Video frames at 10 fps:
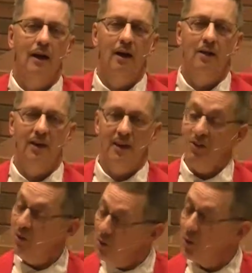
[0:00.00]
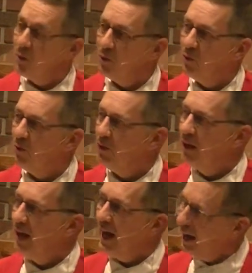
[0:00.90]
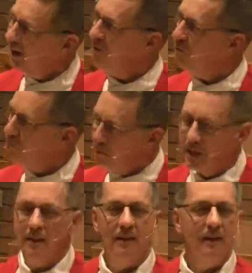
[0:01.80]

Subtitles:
that you have been